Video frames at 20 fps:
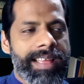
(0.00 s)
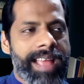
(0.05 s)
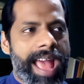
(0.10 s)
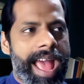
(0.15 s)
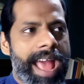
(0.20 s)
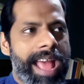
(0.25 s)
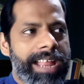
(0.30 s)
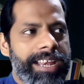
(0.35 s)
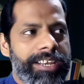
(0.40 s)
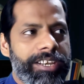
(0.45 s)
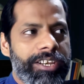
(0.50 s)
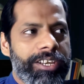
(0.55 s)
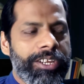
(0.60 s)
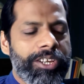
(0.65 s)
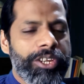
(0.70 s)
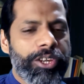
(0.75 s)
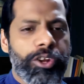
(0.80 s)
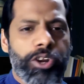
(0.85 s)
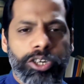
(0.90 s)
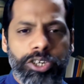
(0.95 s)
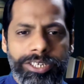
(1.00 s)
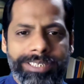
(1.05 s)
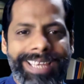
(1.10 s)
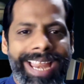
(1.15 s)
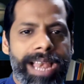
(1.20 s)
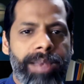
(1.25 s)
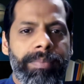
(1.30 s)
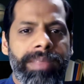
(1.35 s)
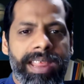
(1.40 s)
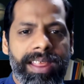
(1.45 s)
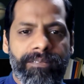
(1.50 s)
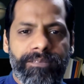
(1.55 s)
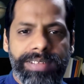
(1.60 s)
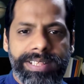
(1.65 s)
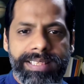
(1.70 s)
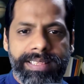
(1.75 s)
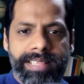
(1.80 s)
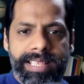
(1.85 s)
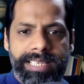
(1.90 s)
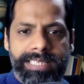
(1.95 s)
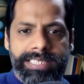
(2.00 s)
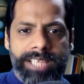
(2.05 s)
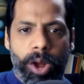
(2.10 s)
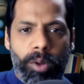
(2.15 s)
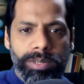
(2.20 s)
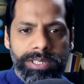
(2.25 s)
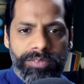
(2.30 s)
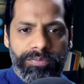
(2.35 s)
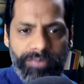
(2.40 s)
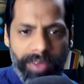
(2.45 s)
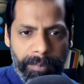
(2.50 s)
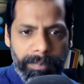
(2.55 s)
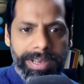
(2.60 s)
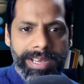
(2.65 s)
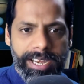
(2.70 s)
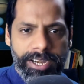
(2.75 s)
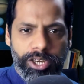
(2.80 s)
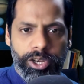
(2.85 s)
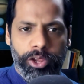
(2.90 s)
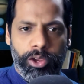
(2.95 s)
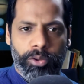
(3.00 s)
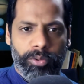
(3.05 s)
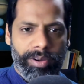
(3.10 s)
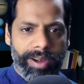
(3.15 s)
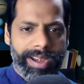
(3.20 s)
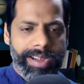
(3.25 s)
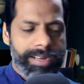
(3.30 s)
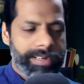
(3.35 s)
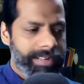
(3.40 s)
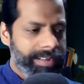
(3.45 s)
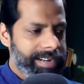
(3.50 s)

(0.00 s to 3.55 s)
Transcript: And you got to tell me if this sounds familiar to you, right?